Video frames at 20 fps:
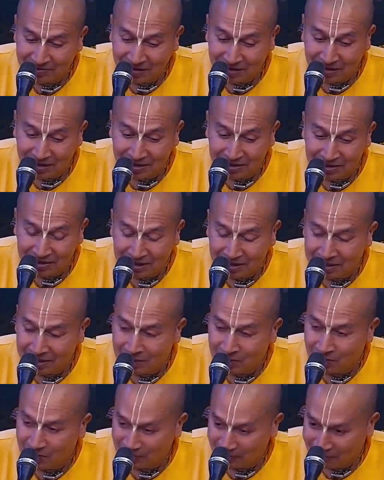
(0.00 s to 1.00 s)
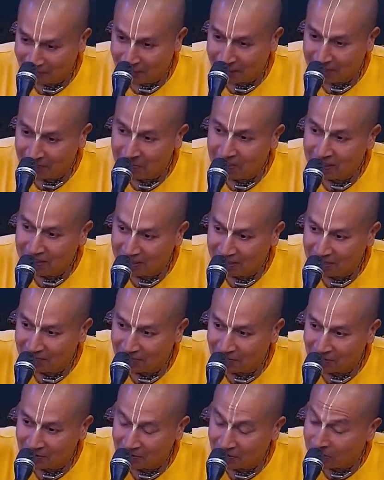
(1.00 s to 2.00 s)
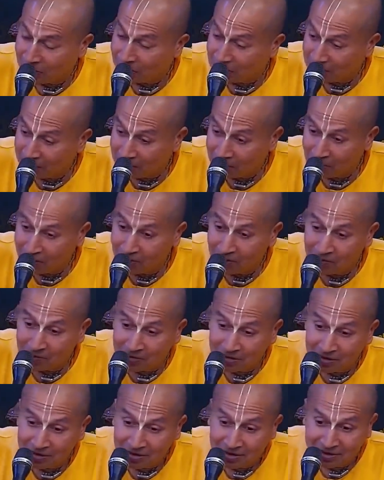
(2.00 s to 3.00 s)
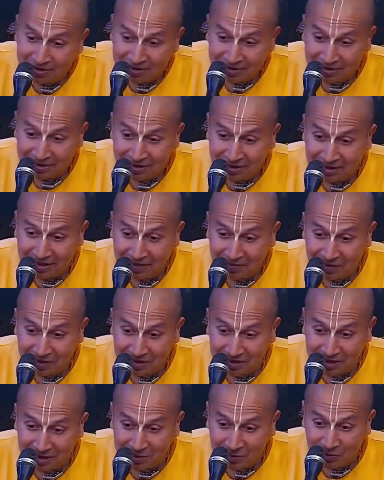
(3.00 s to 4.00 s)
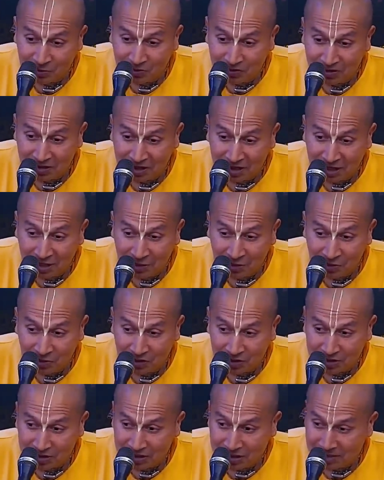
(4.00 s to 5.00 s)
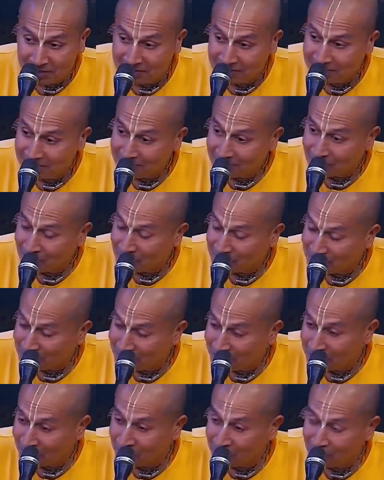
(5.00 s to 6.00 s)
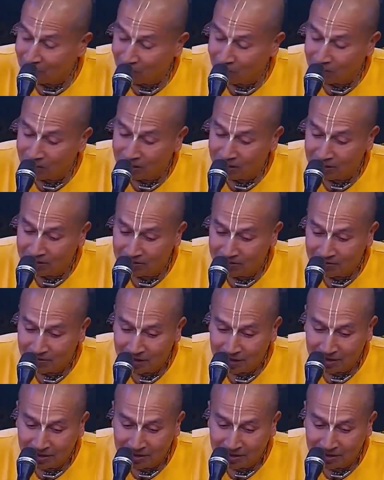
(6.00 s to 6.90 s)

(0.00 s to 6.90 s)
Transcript: Maharaj started glorifying me in front of her. Are you have given such good training to your son, now he's become devotee.